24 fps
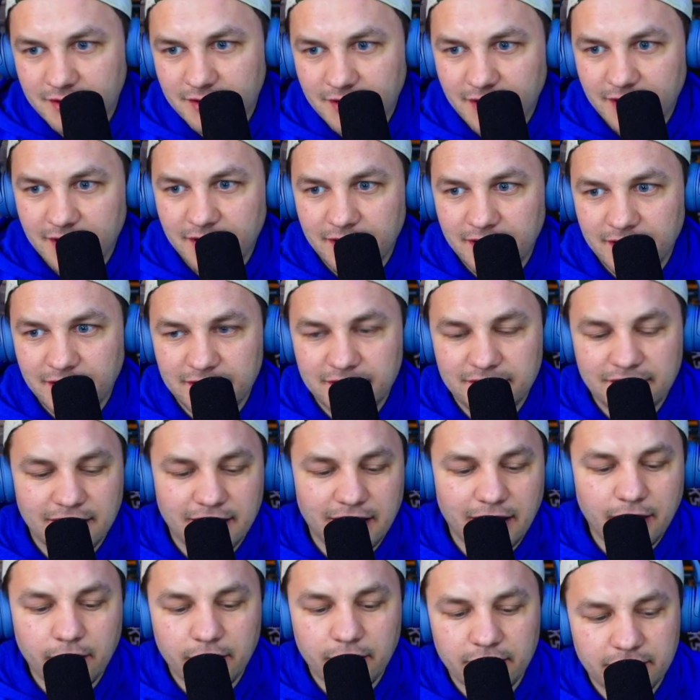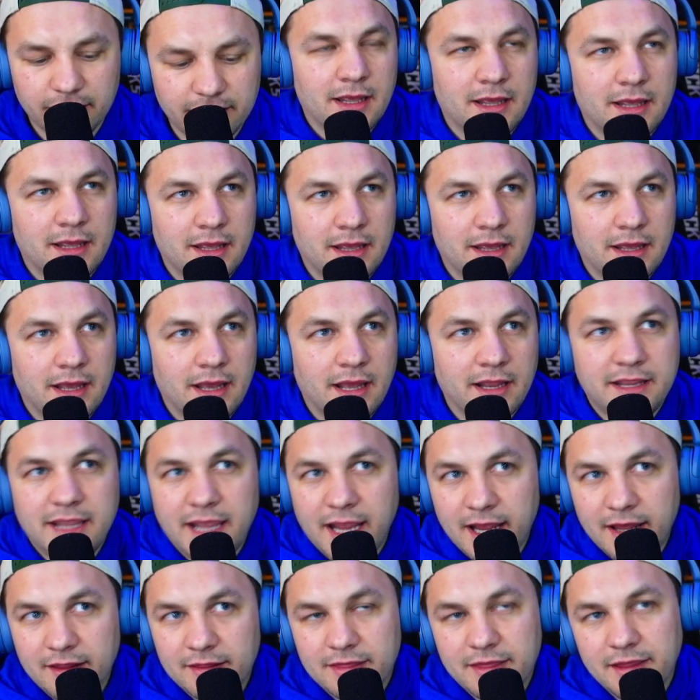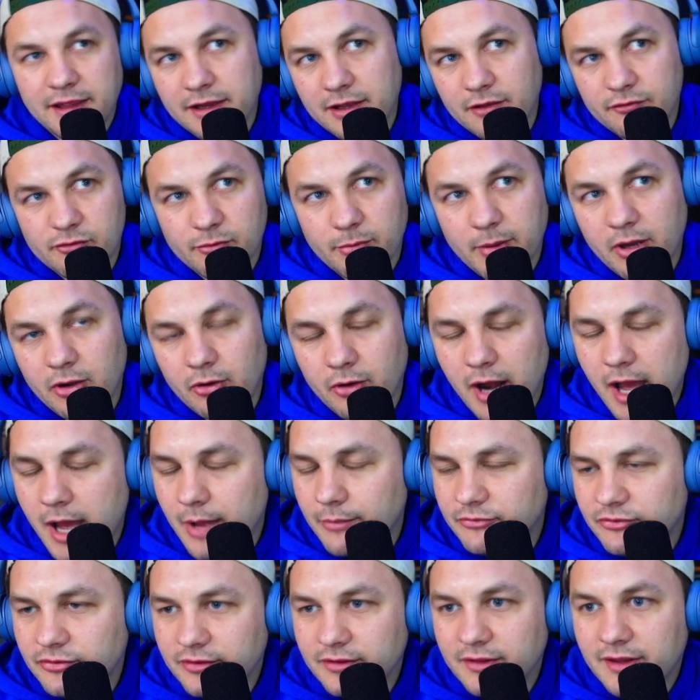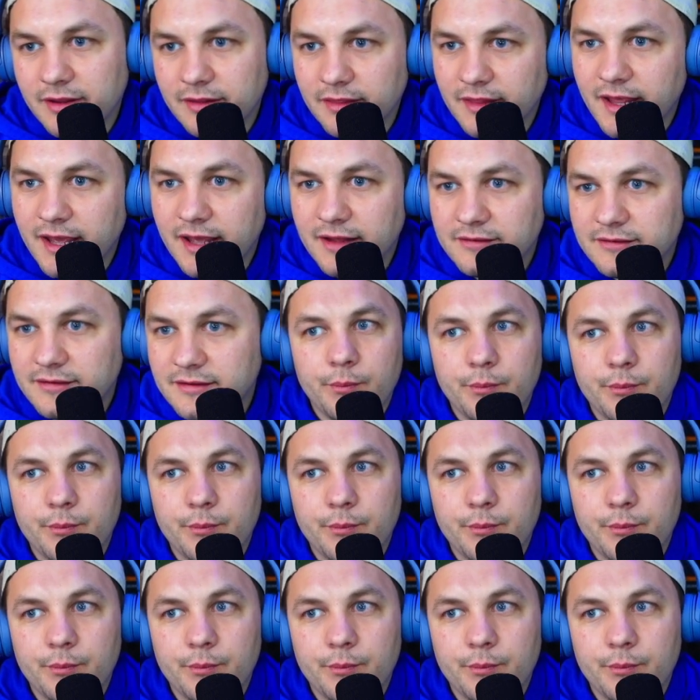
And I can't think of a better option than that.